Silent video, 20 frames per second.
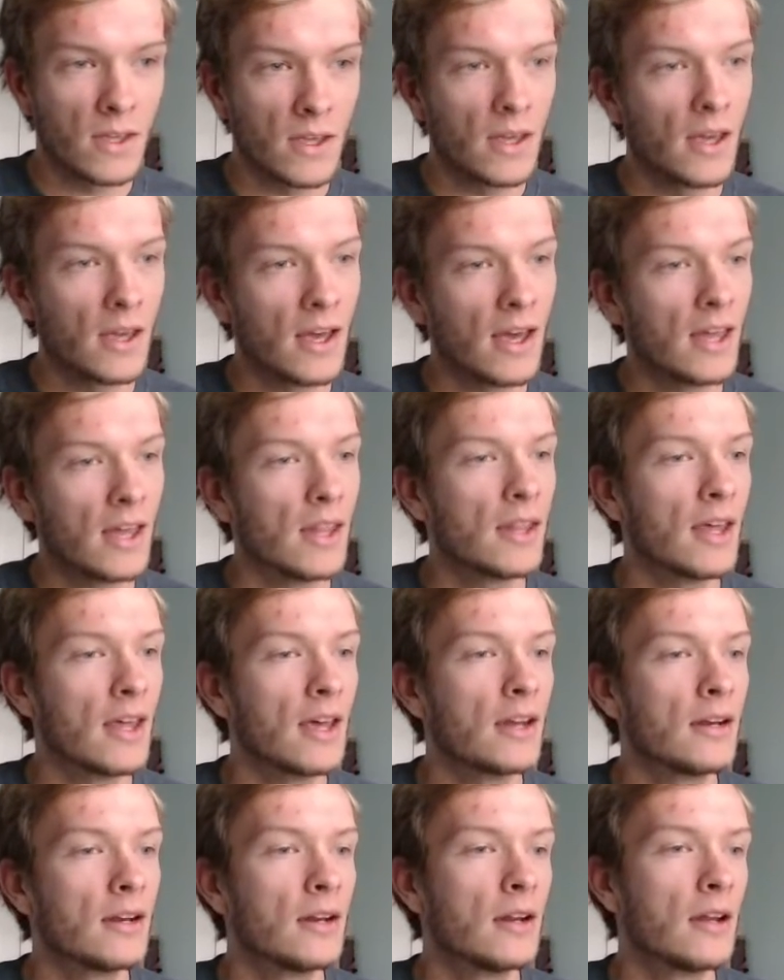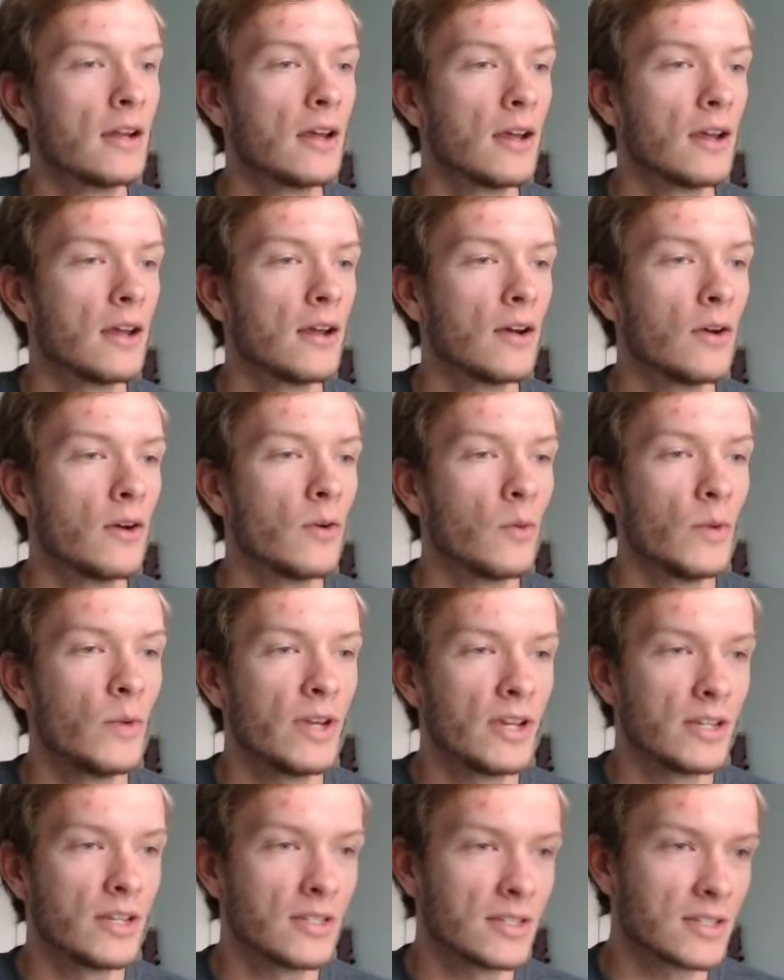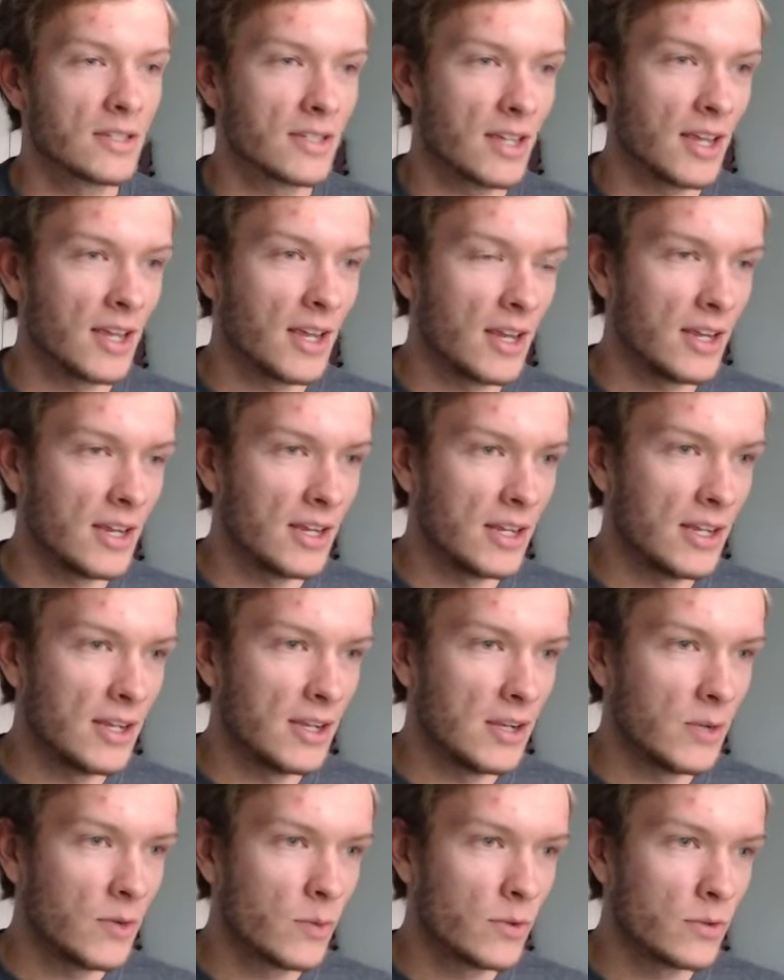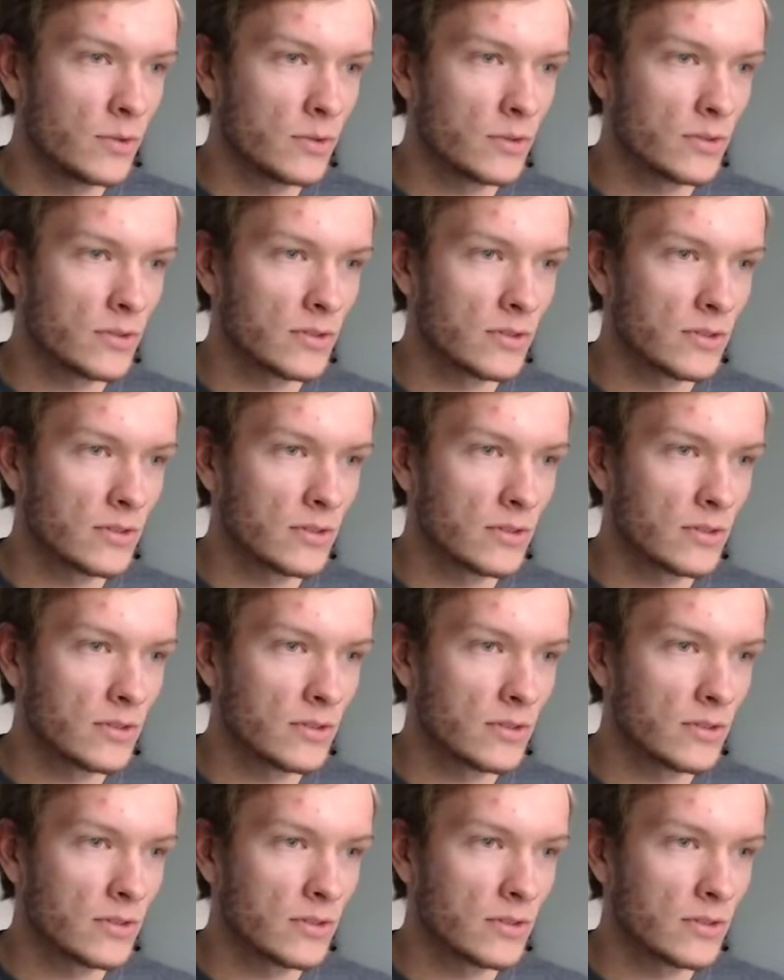and then we can say equals